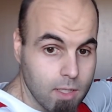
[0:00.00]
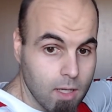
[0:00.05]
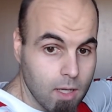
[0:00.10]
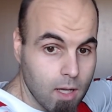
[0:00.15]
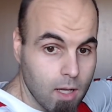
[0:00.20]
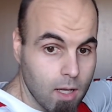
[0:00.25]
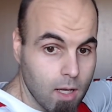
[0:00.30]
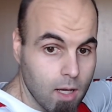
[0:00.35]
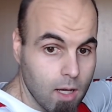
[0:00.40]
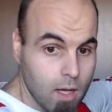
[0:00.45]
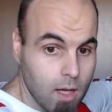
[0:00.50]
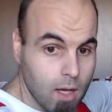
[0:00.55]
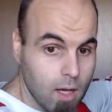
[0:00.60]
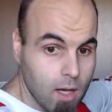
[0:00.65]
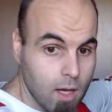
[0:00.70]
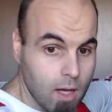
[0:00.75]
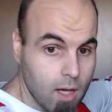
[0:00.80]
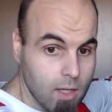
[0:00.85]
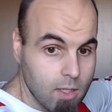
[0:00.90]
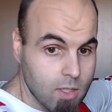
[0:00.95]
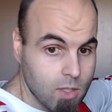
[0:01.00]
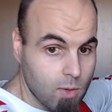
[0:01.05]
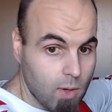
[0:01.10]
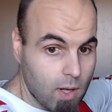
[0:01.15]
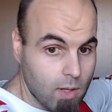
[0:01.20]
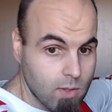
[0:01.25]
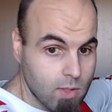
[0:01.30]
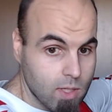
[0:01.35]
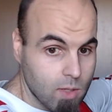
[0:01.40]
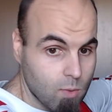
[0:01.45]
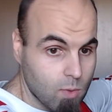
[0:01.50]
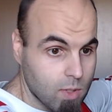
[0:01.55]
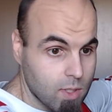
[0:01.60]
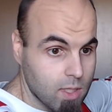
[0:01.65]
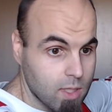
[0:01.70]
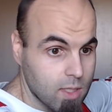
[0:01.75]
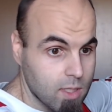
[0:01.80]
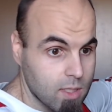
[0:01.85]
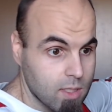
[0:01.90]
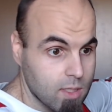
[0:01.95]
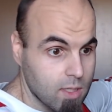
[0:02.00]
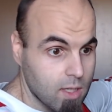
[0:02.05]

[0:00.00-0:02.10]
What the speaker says: surround set, which is